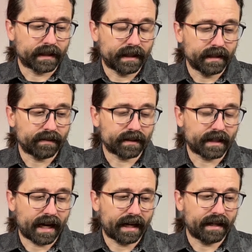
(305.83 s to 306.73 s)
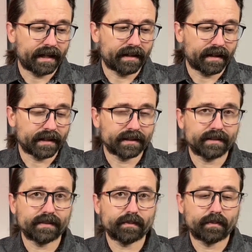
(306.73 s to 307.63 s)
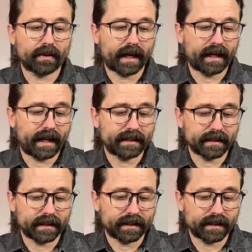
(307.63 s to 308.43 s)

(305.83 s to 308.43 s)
keys are tight and it does play nicely.